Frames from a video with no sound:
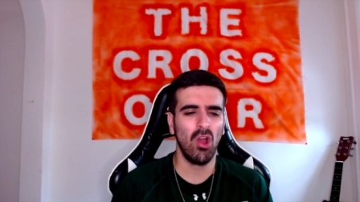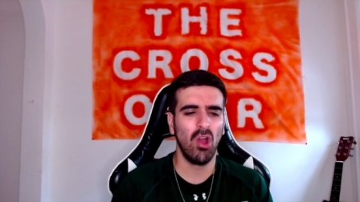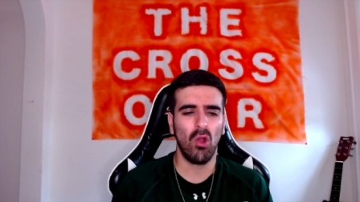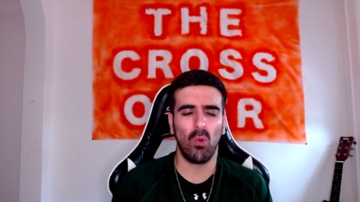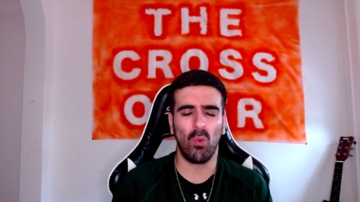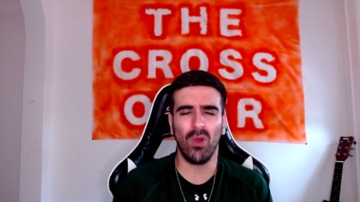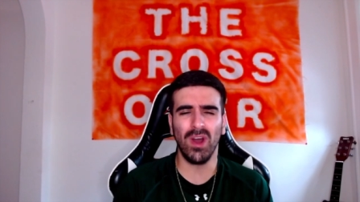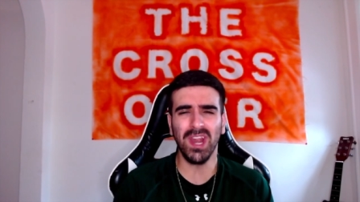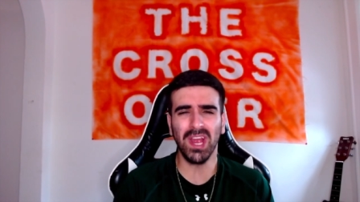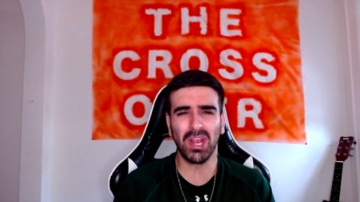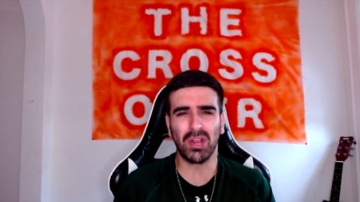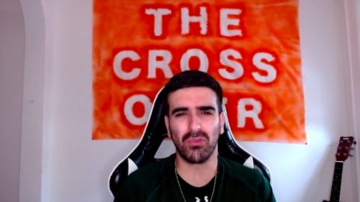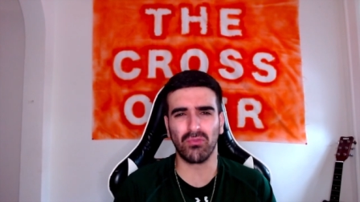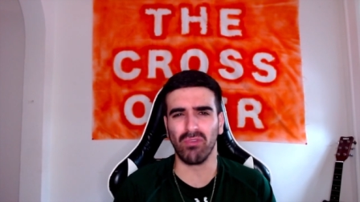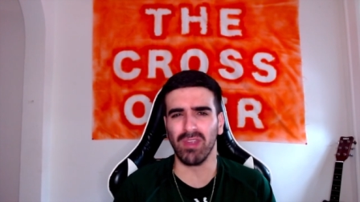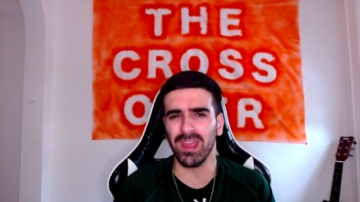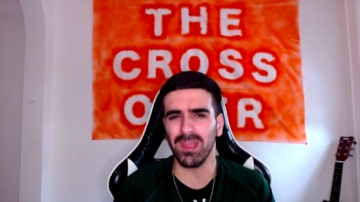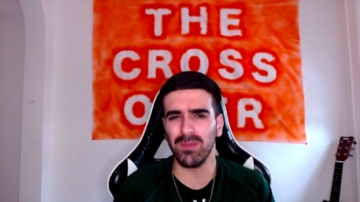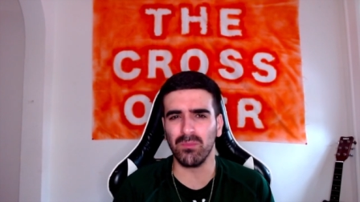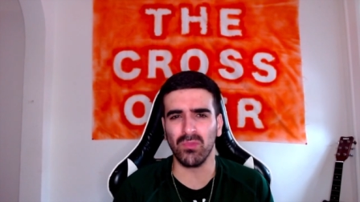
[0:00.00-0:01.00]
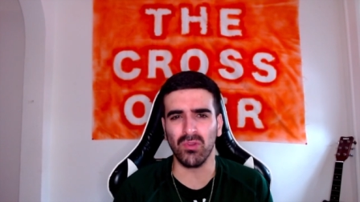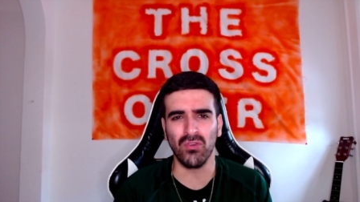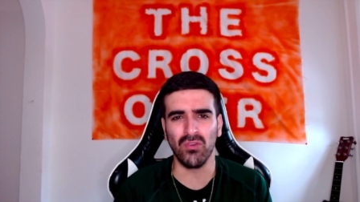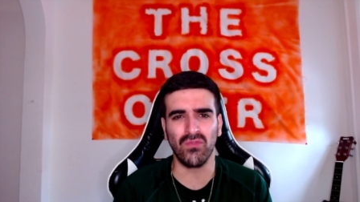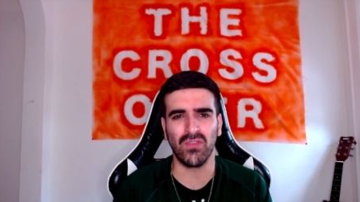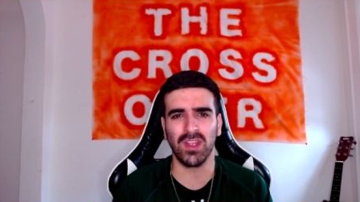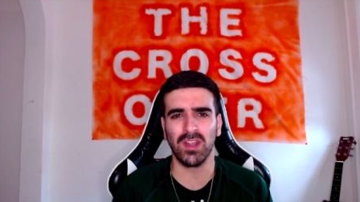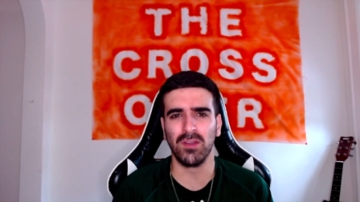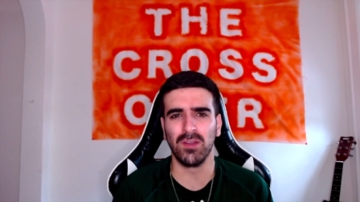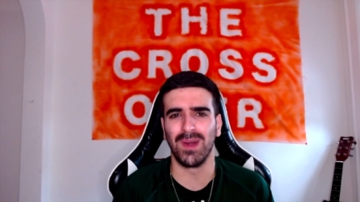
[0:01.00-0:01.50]
What a great move
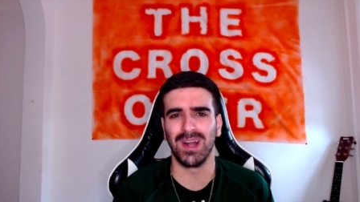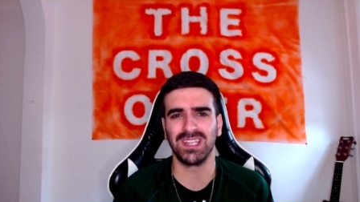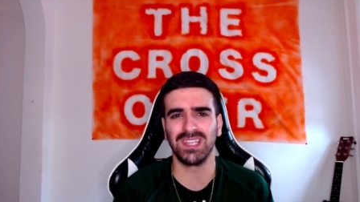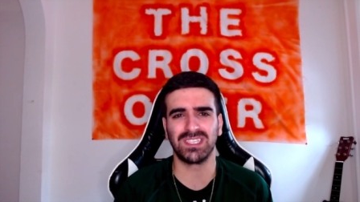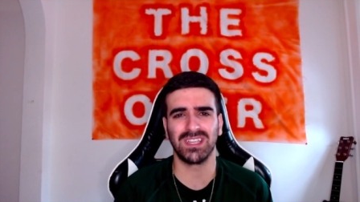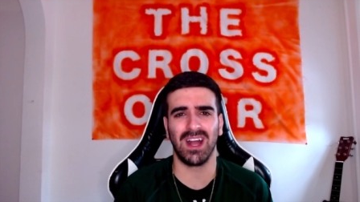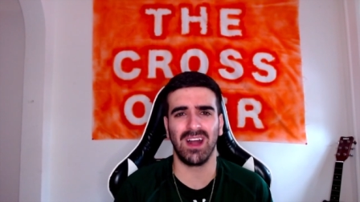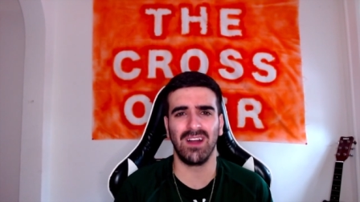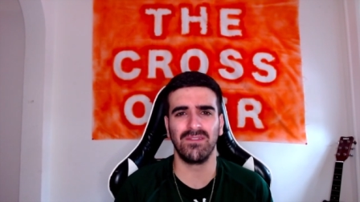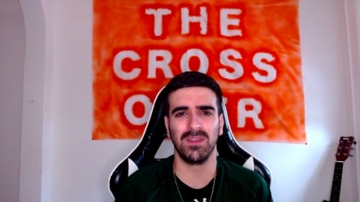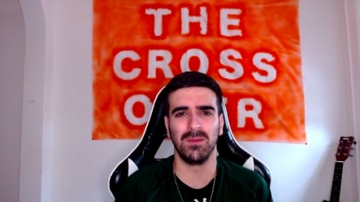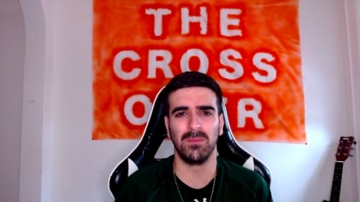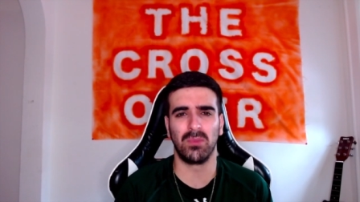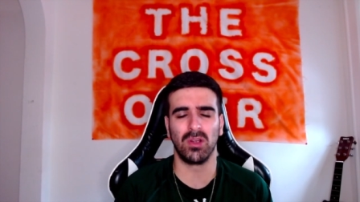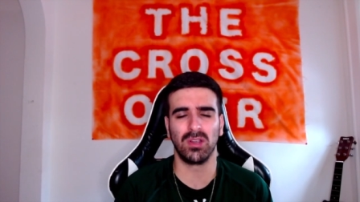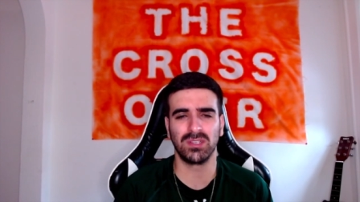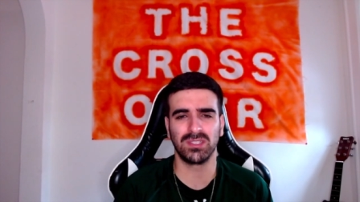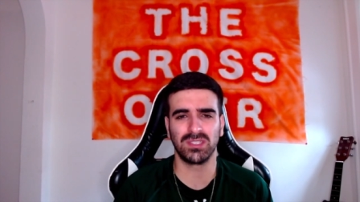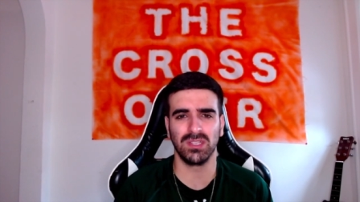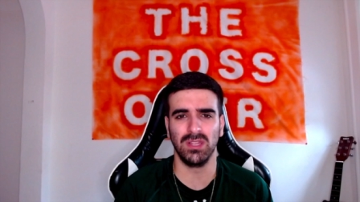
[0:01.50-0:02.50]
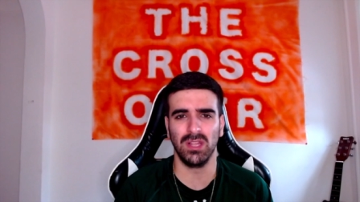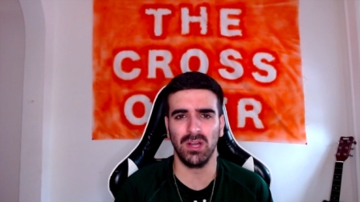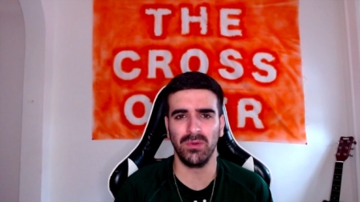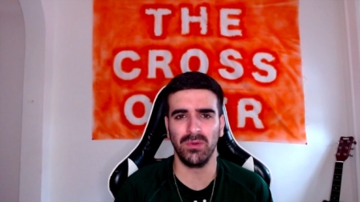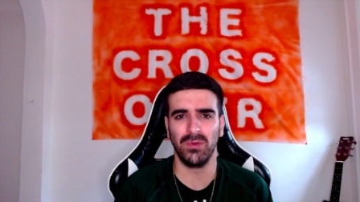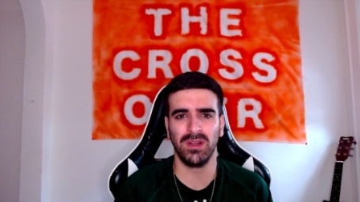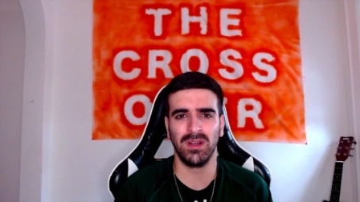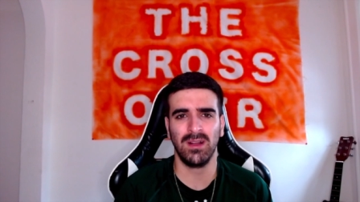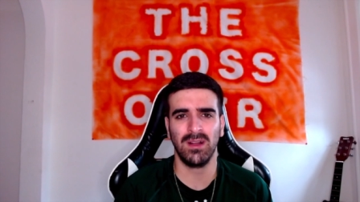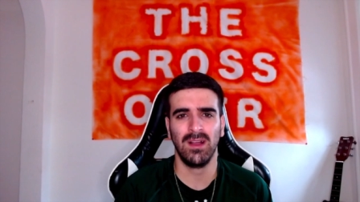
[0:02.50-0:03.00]
here by Xavi and
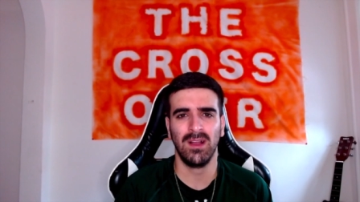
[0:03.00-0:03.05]
Barcelona.